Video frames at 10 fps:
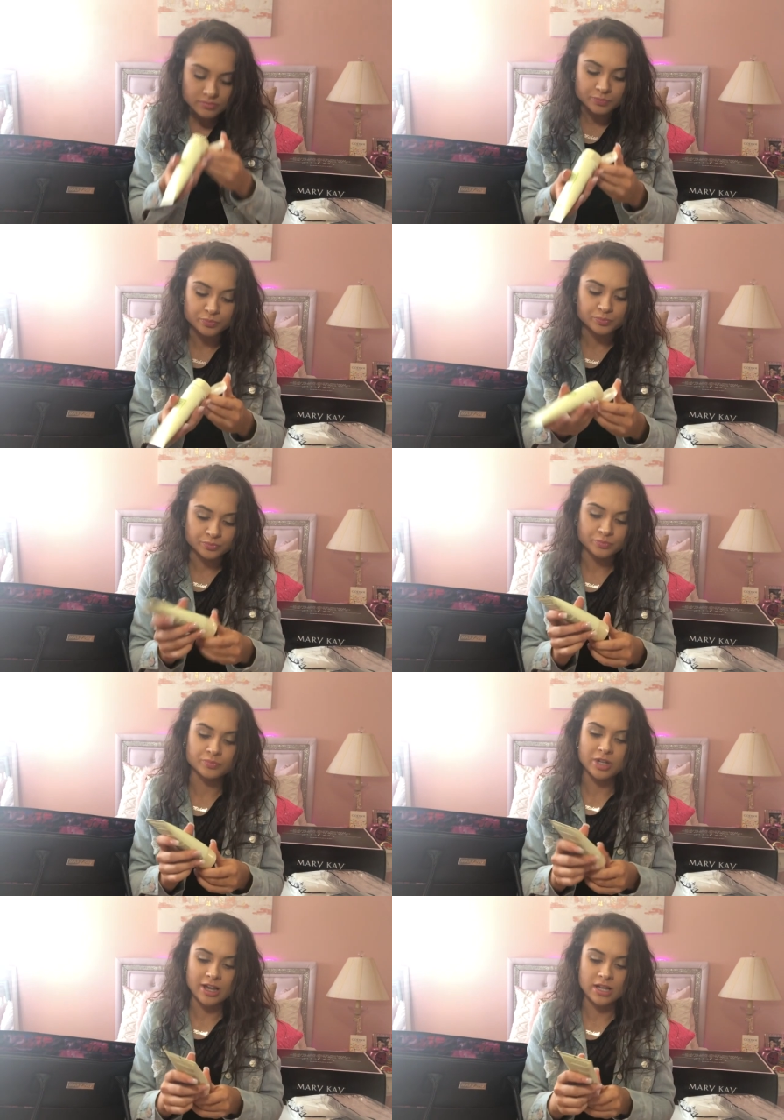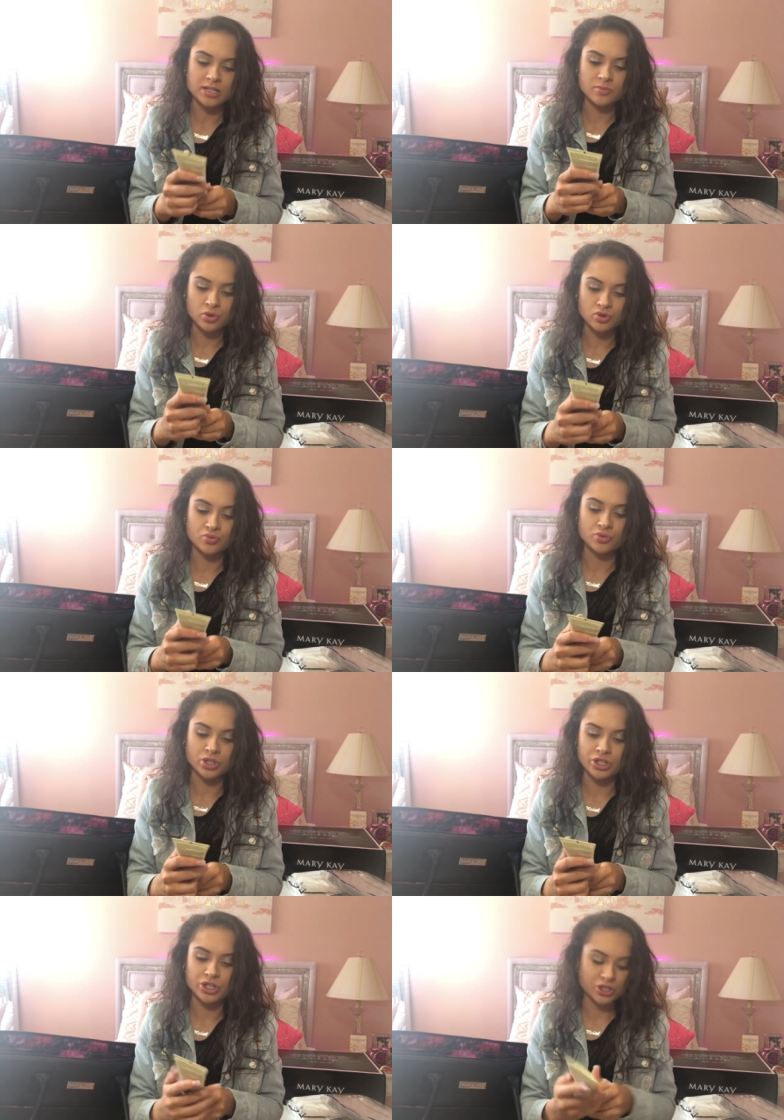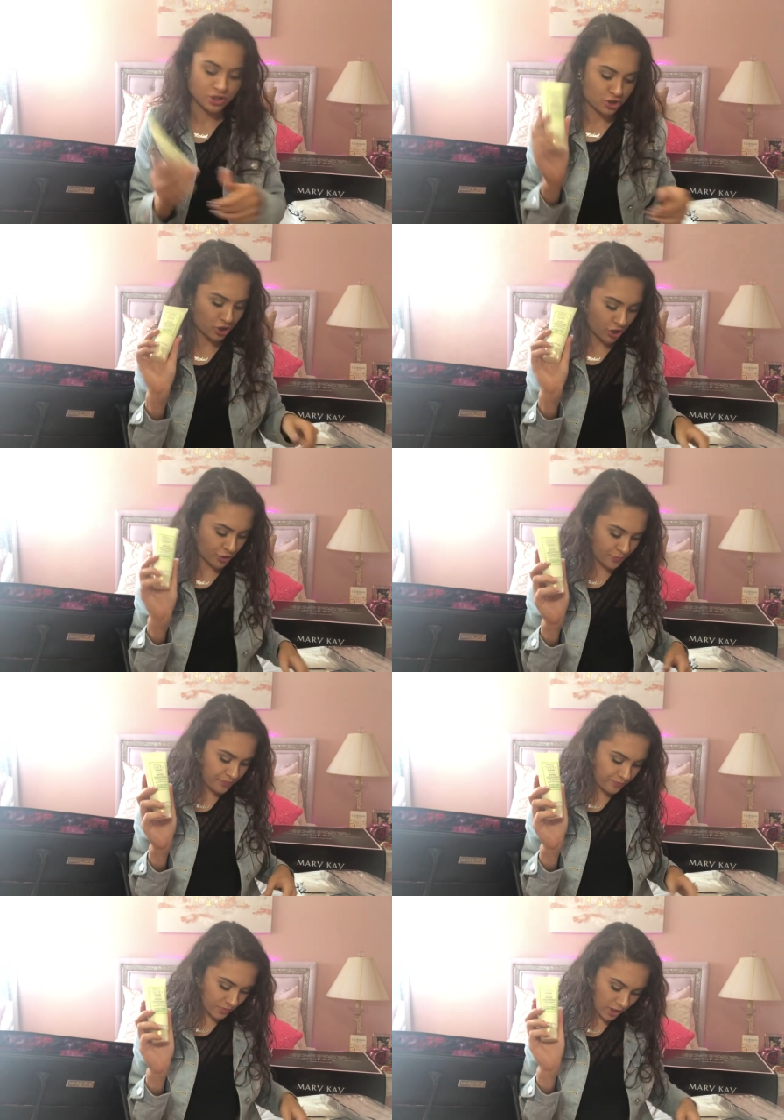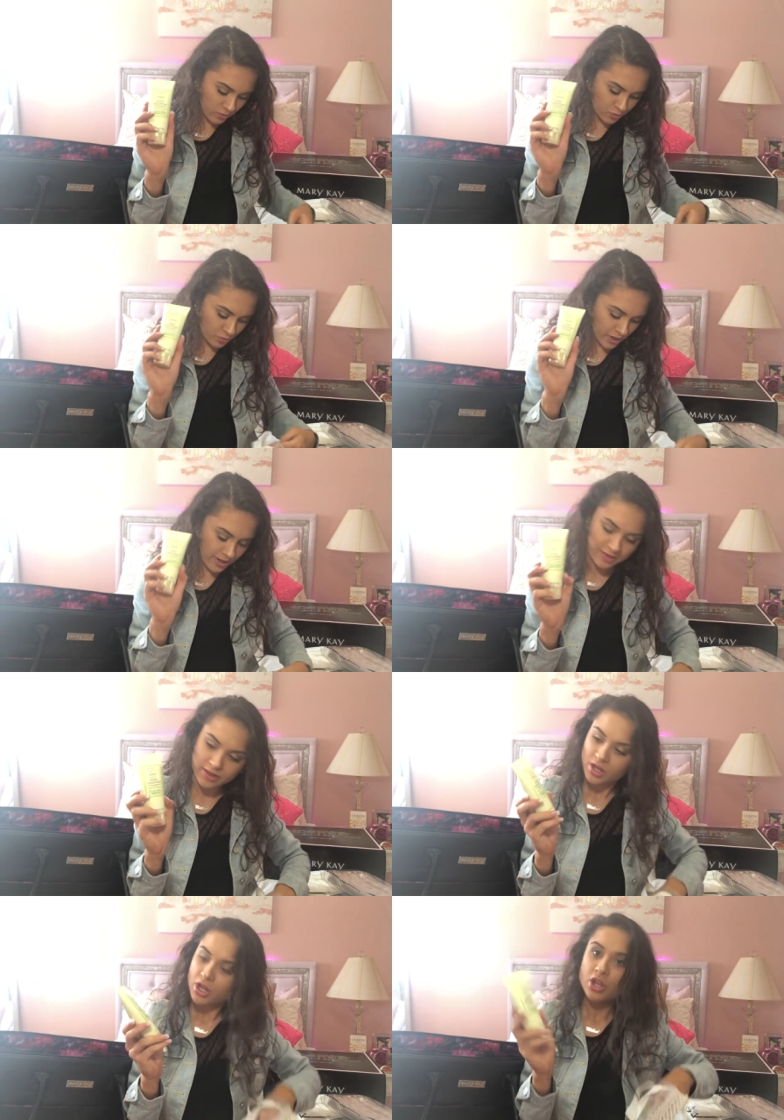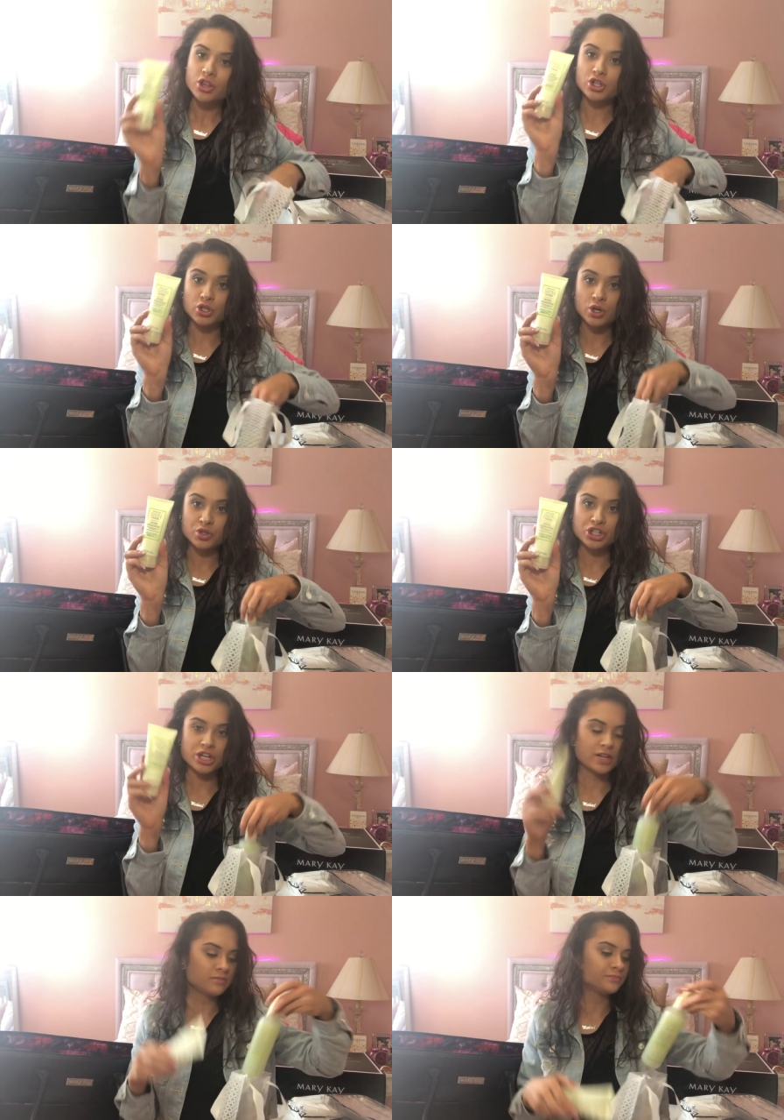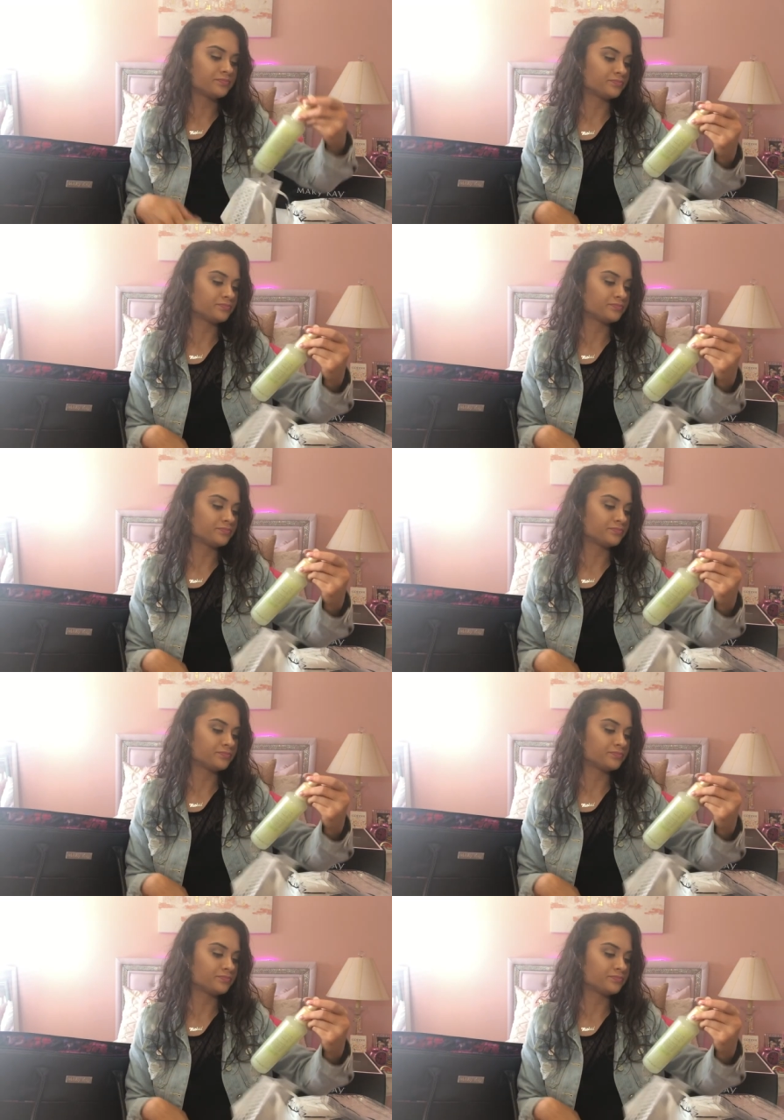Yeah, that smells really good. So, it comes with the lotion.